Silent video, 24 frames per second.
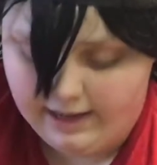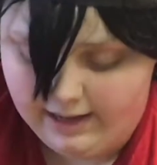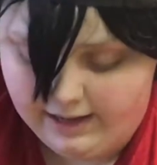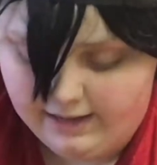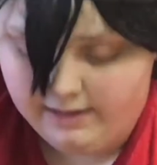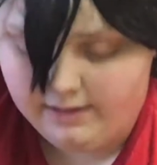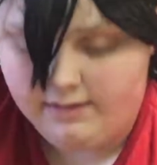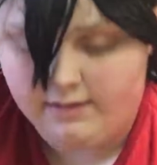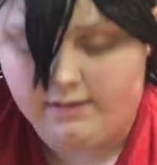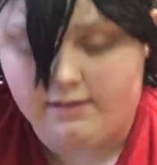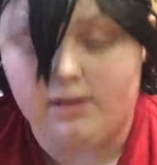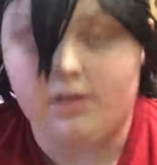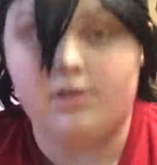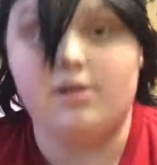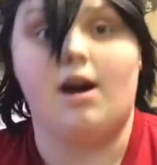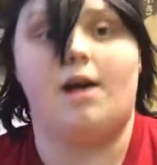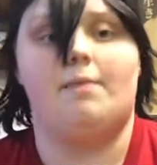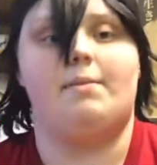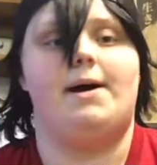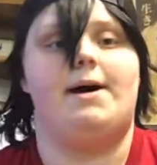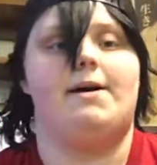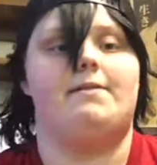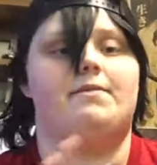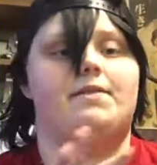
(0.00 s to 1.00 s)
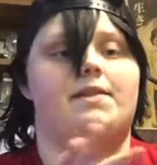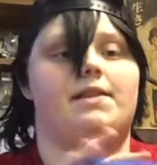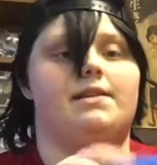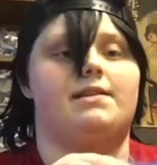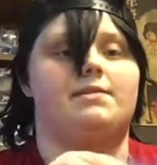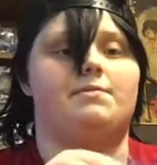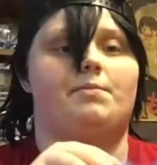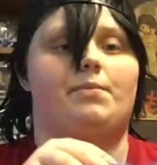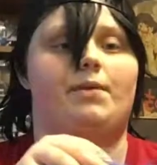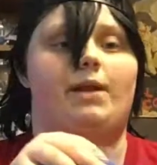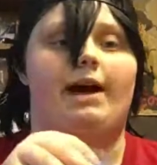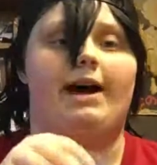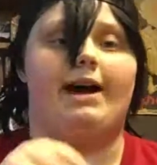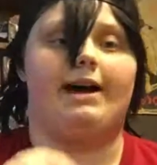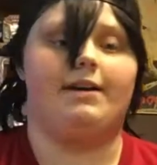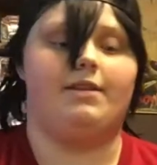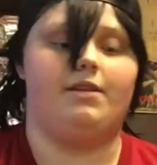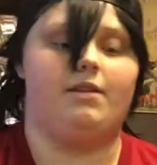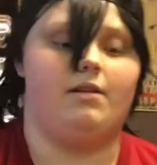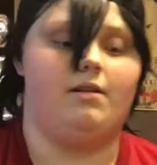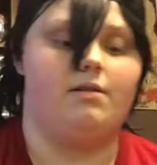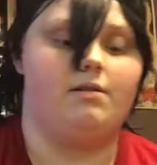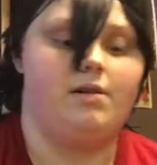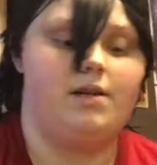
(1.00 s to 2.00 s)
that, the top half of this
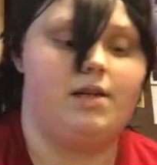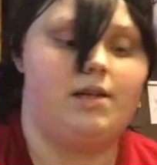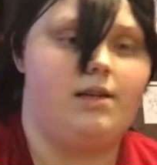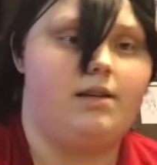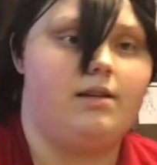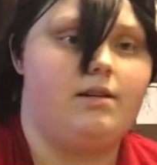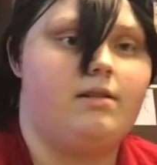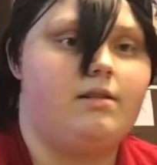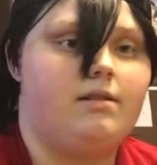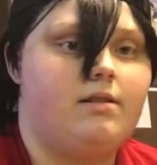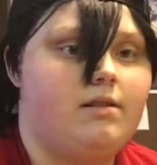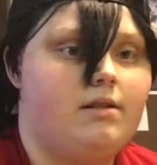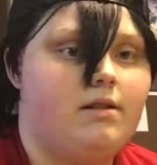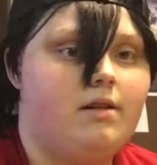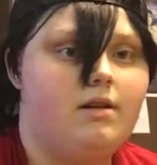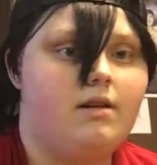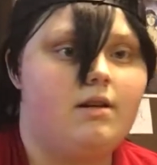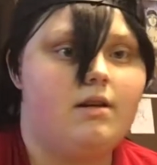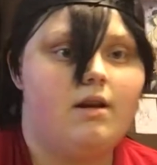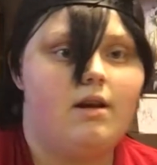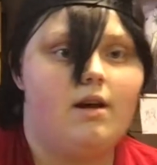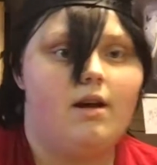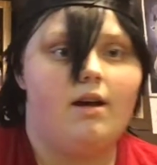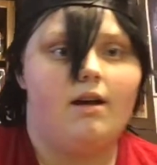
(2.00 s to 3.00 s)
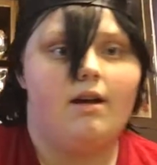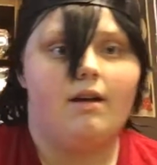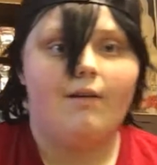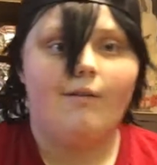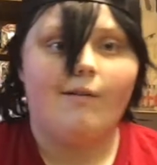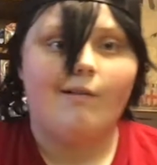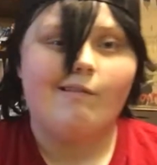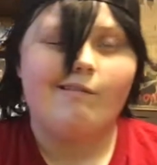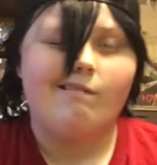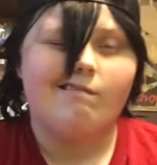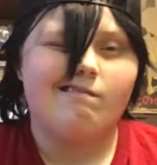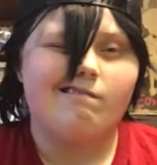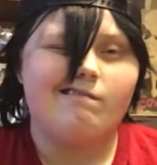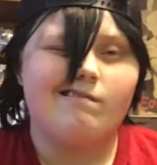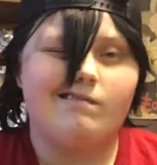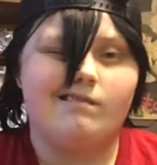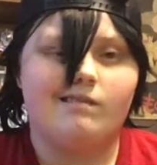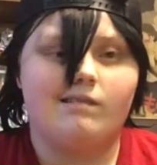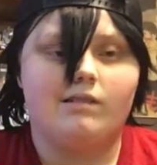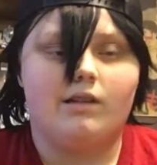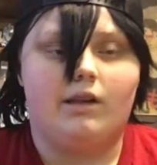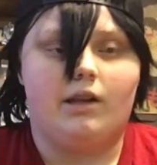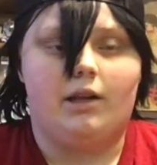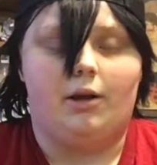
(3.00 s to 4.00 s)
black though,
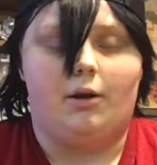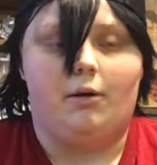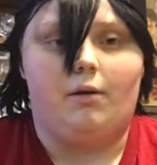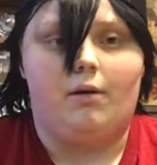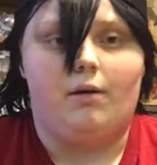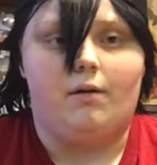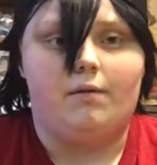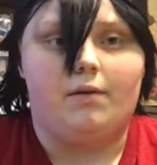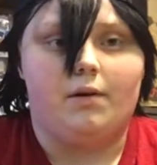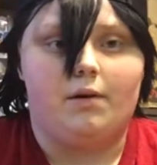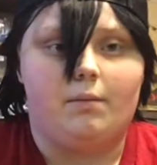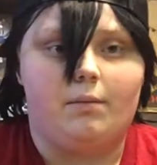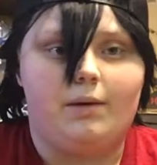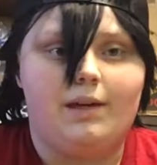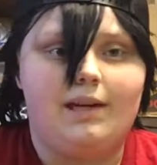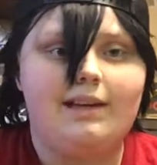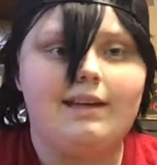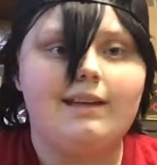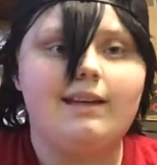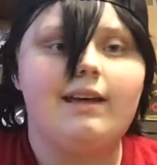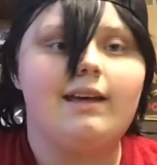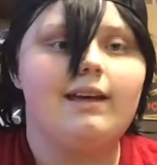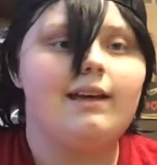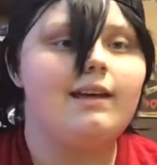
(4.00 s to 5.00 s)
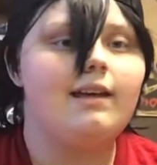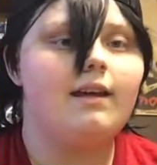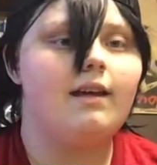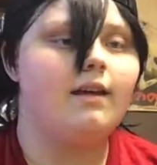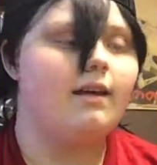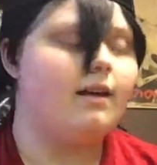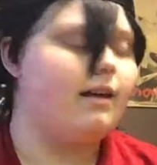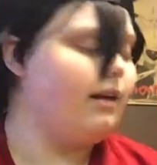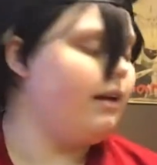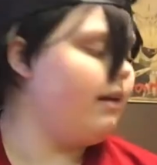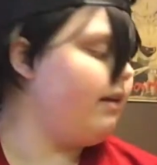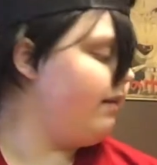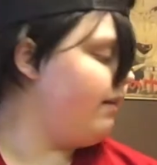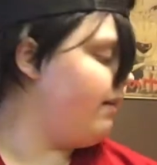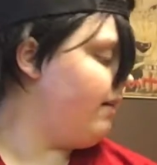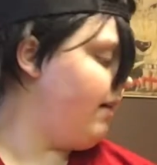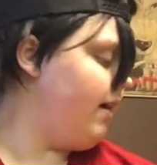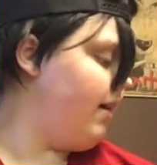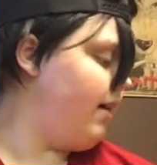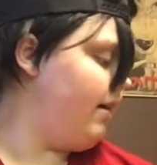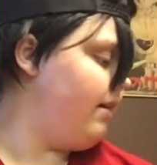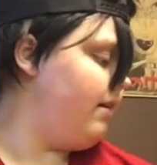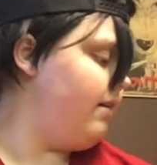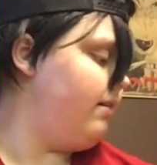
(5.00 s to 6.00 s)
in a little over a week, I'd
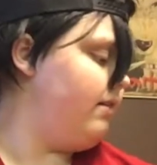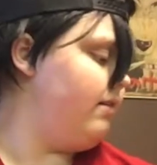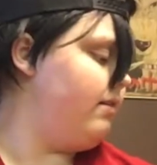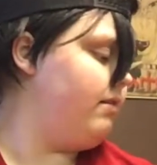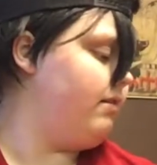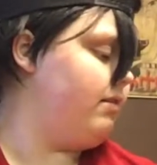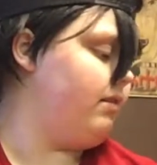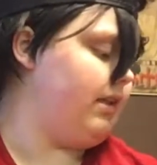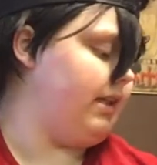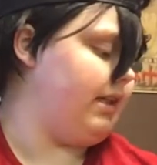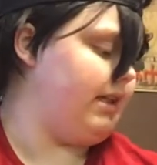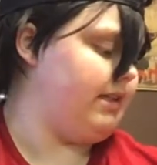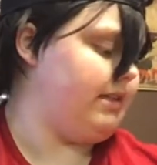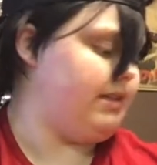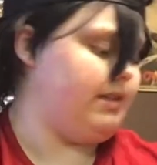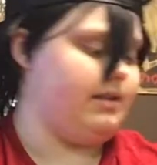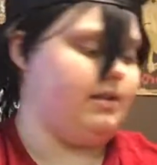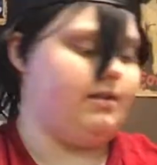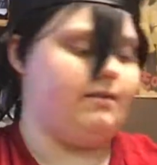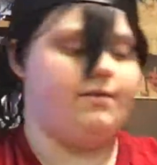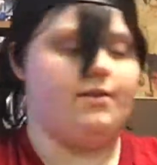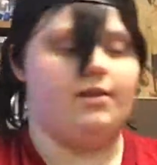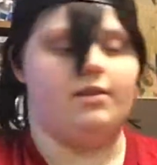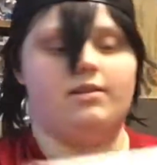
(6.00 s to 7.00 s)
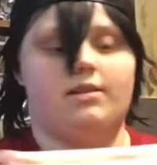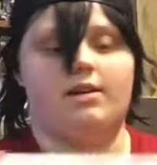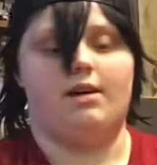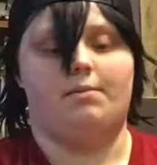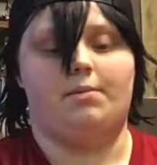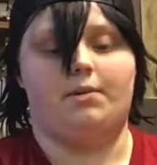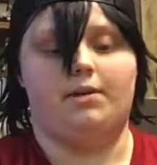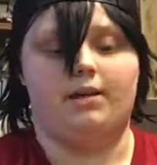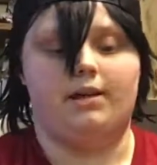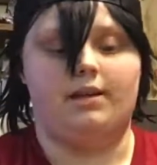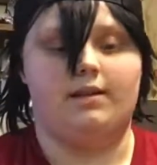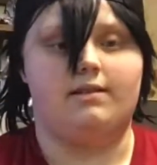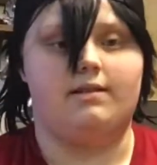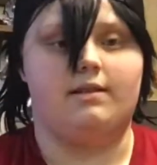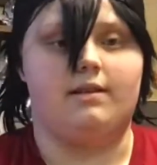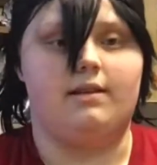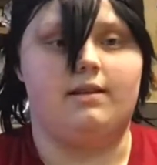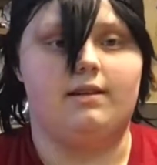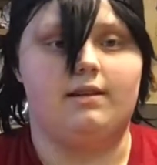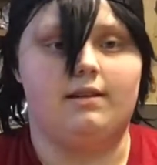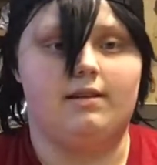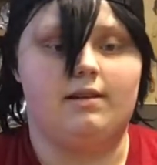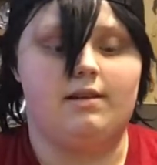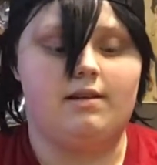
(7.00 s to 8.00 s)
say. Like I said, the first couple days
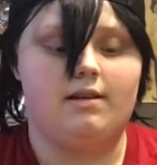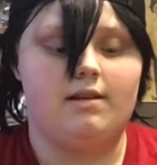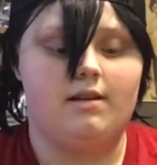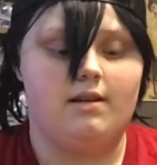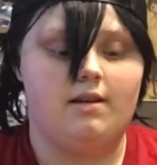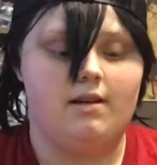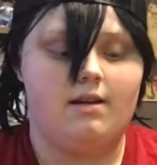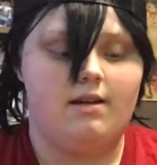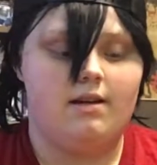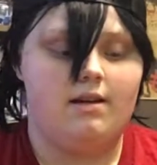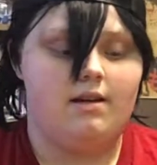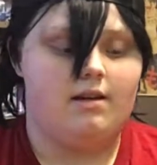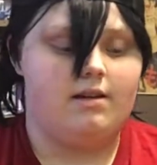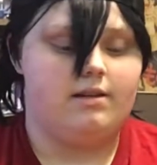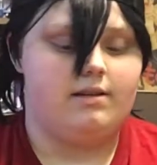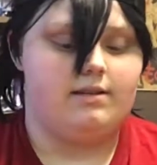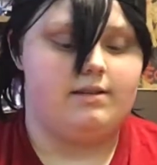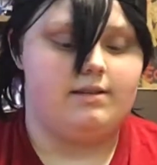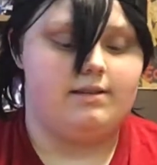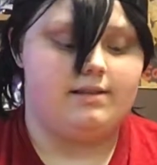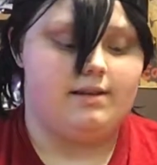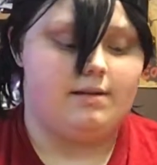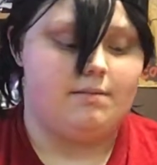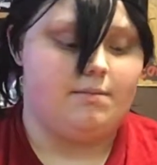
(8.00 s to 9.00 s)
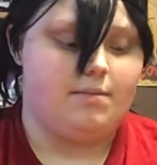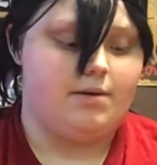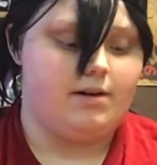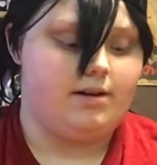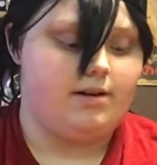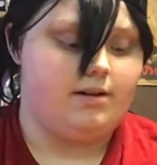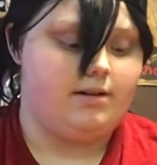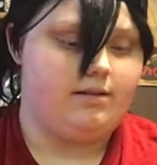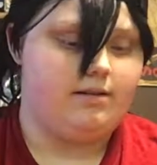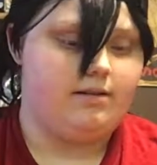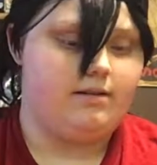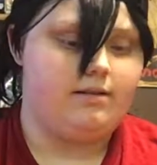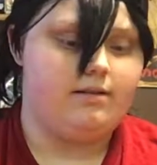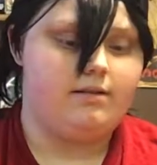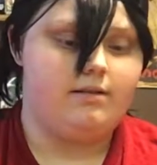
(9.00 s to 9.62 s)
in December